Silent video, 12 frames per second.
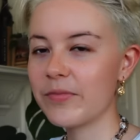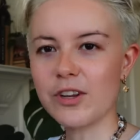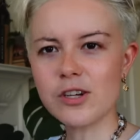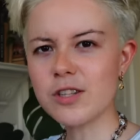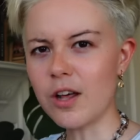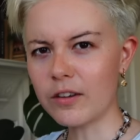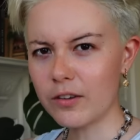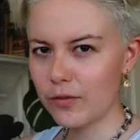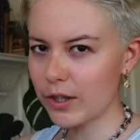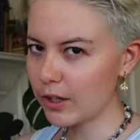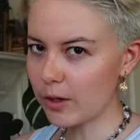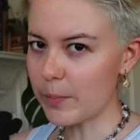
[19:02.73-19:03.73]
There's lots of
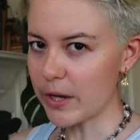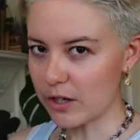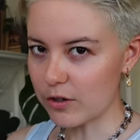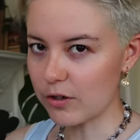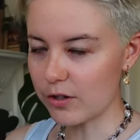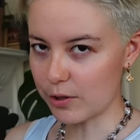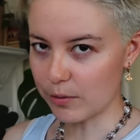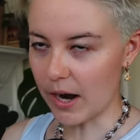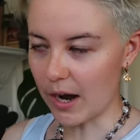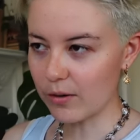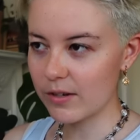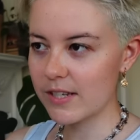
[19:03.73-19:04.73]
really good pictures
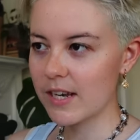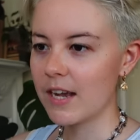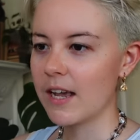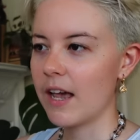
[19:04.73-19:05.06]
throughout.